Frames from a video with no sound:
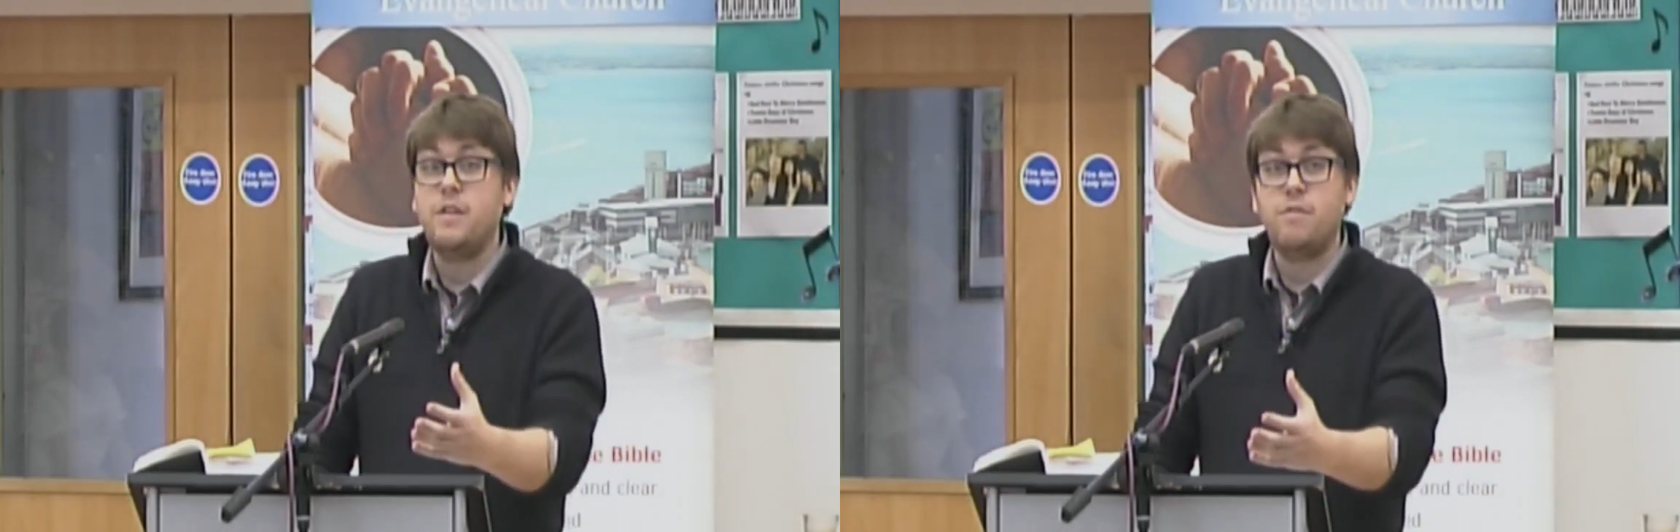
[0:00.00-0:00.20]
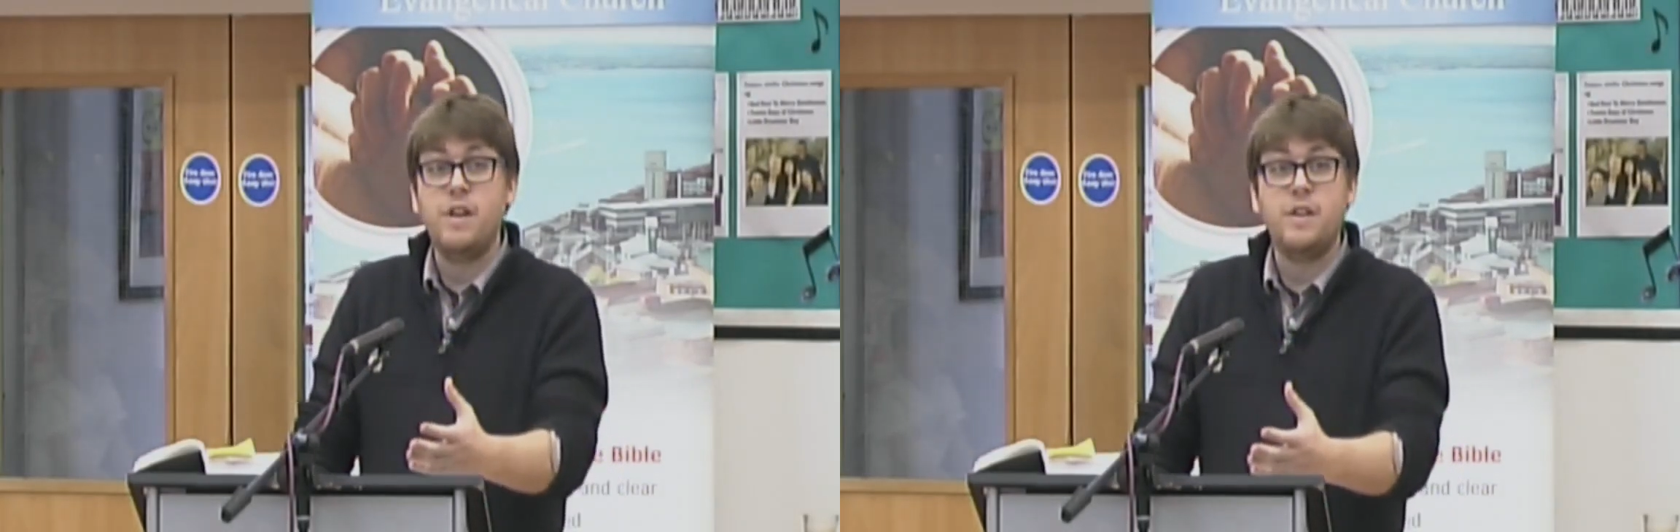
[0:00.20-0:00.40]

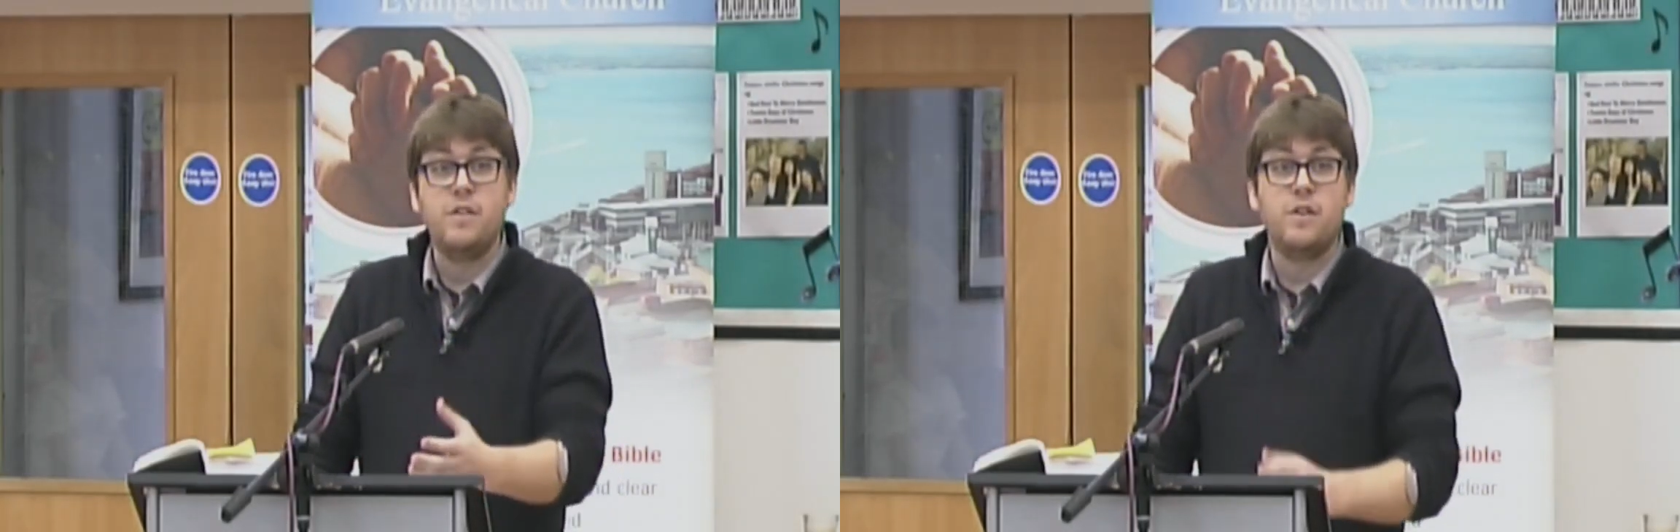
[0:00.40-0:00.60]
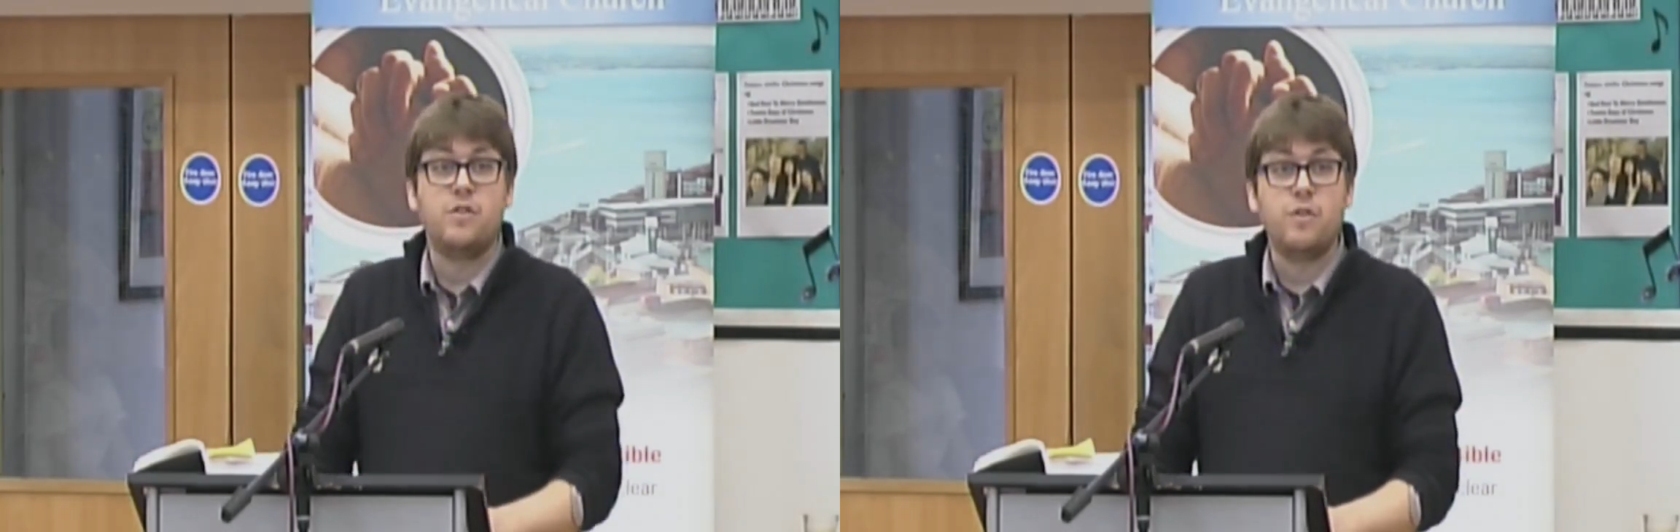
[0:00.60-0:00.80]
reading
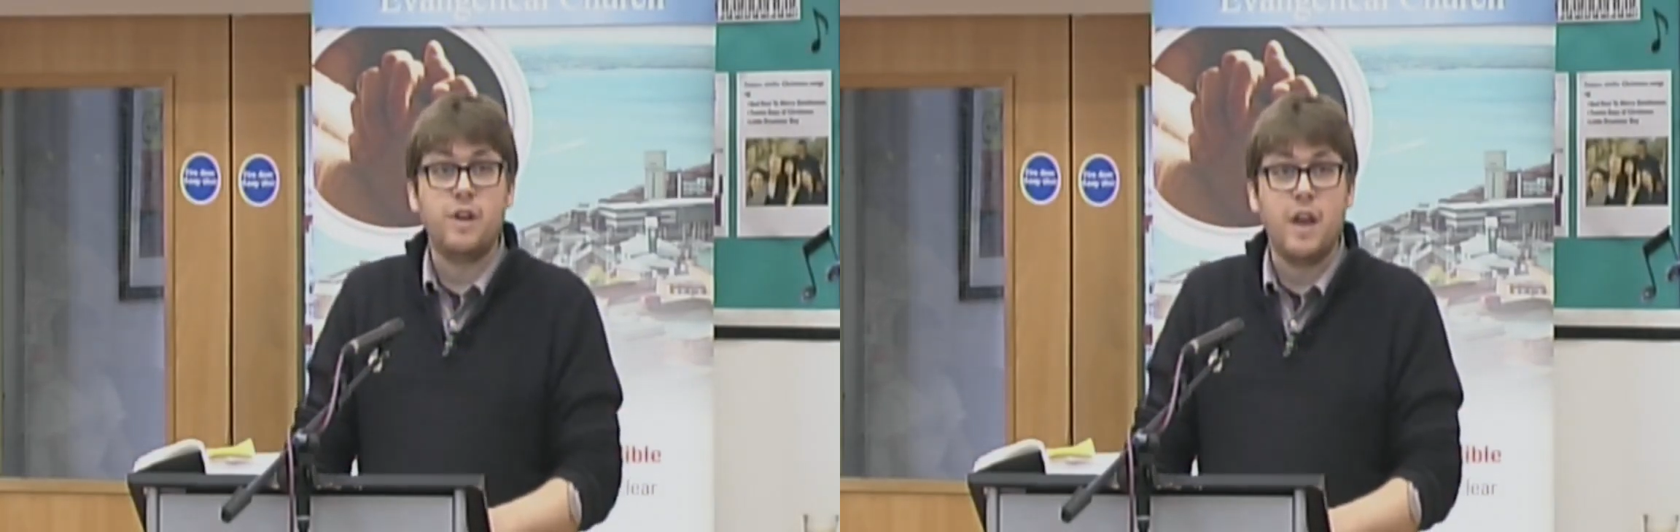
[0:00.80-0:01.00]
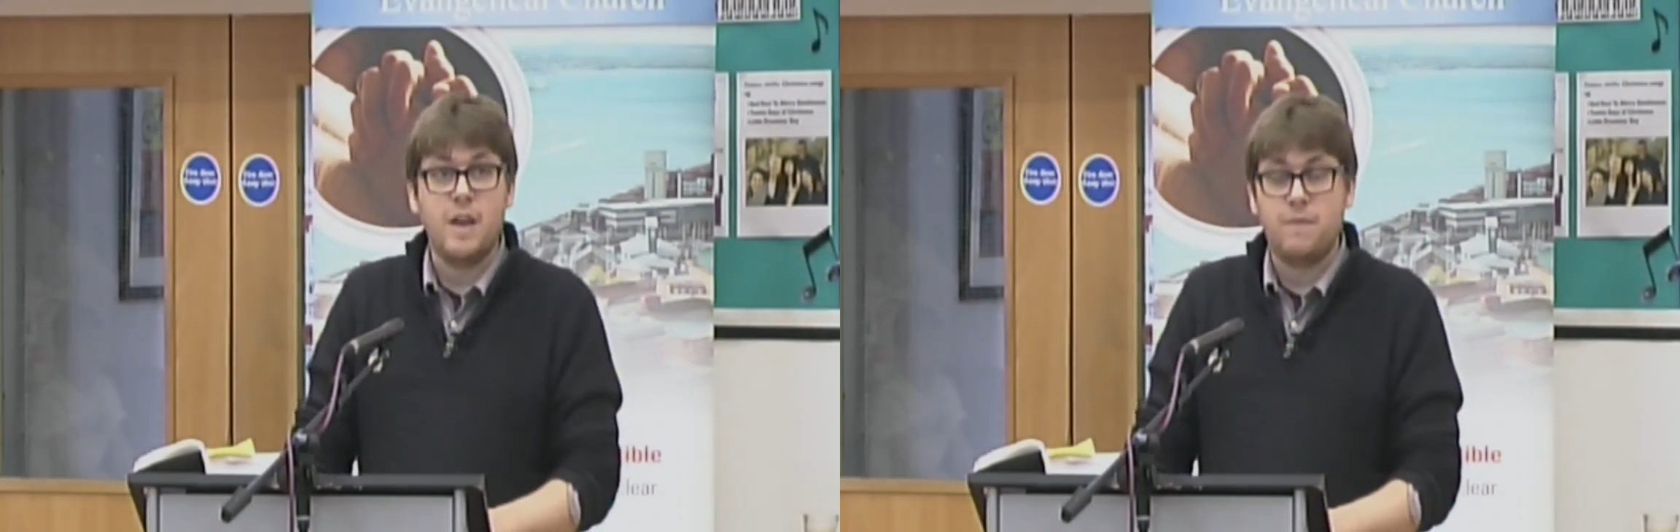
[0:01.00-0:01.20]
that Joy
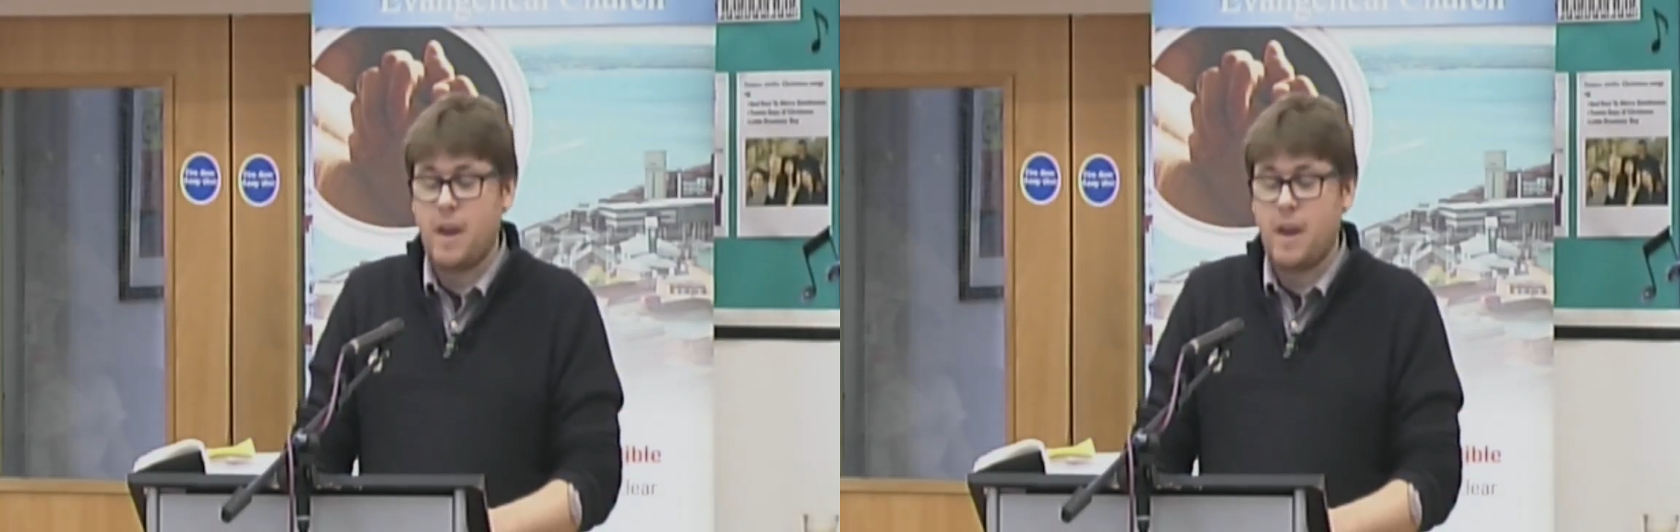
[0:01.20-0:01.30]
gave